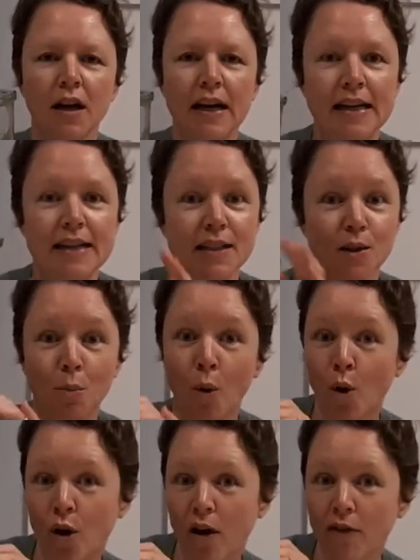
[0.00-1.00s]
easy to
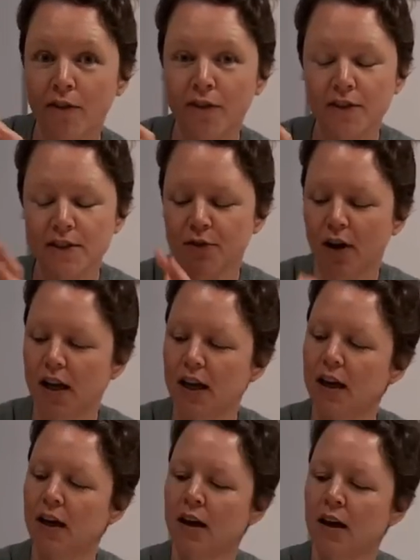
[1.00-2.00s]
pour off if it's
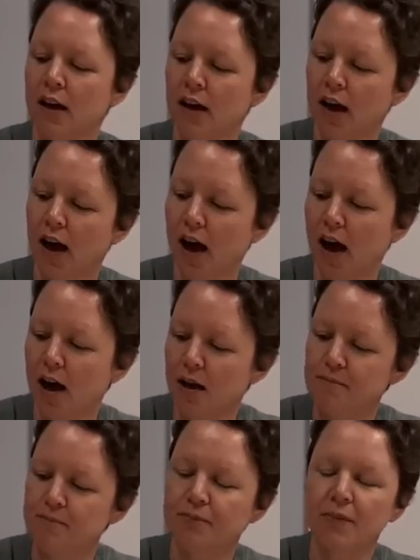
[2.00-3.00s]
runny,
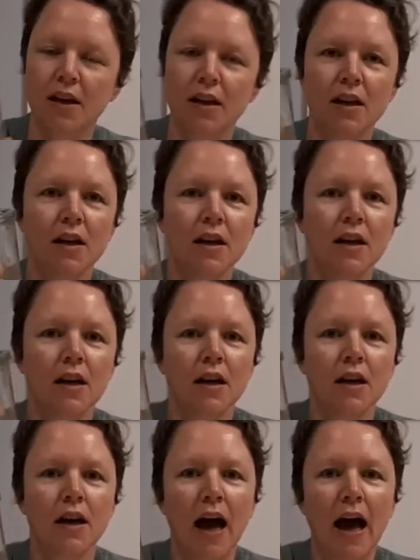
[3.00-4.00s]

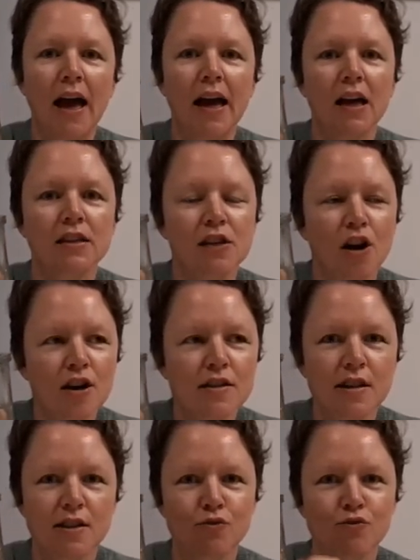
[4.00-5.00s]
as long as
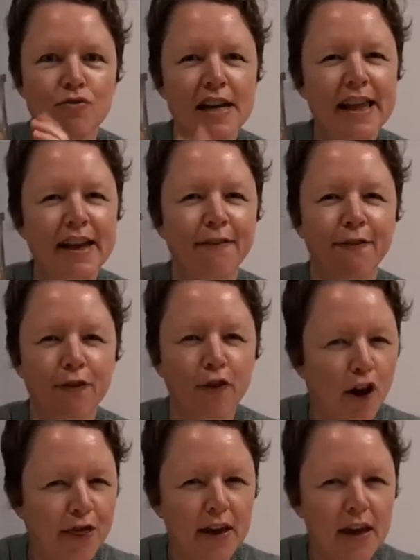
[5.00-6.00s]
it's really
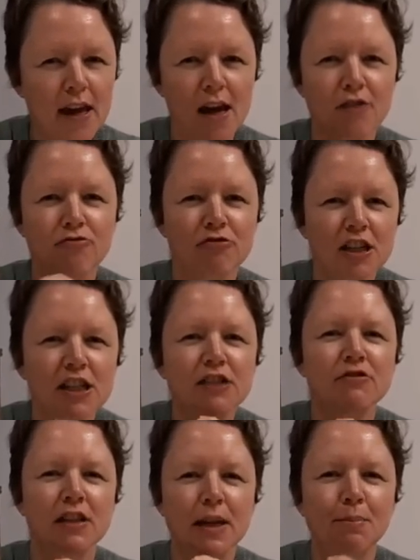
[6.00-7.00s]
frothy and
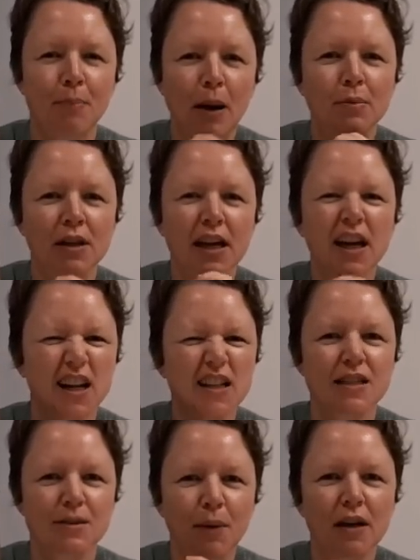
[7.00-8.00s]
really bubbly and it
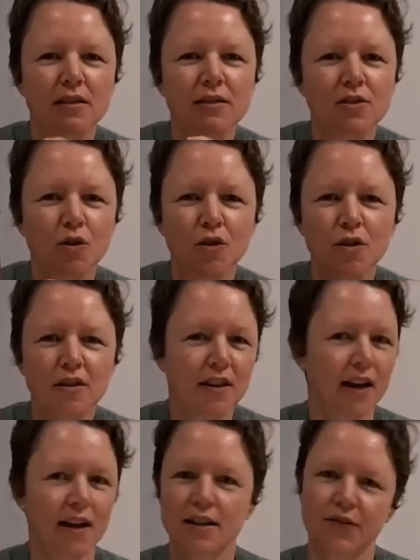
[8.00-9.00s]
smells good,
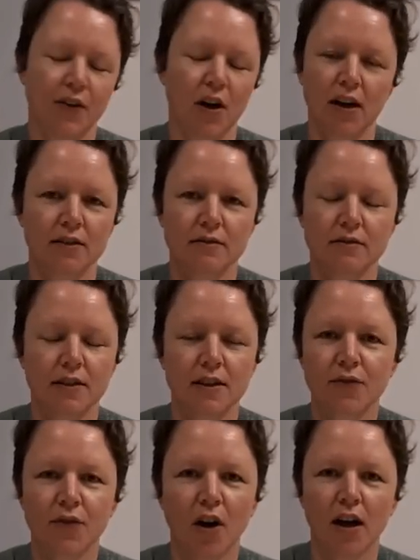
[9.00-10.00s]
then it's fine.
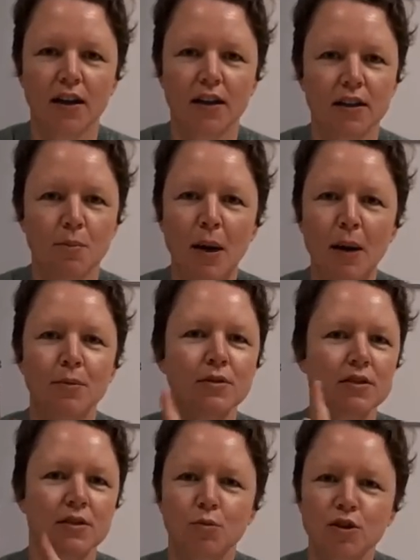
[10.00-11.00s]
It's fine. The
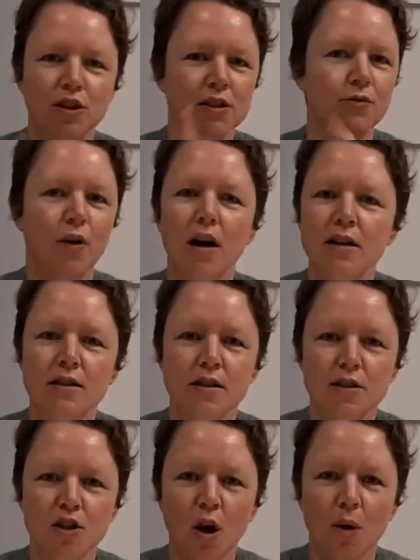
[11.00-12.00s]
bubbles will just rise to
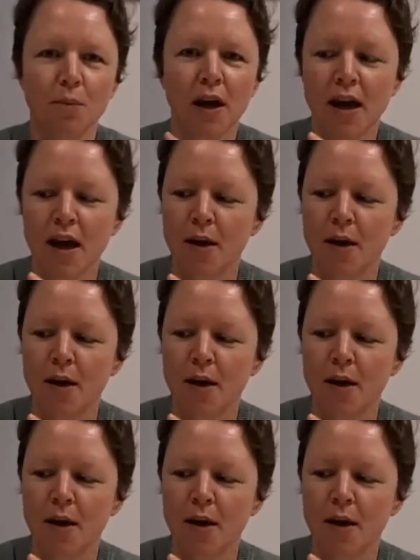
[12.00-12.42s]
the top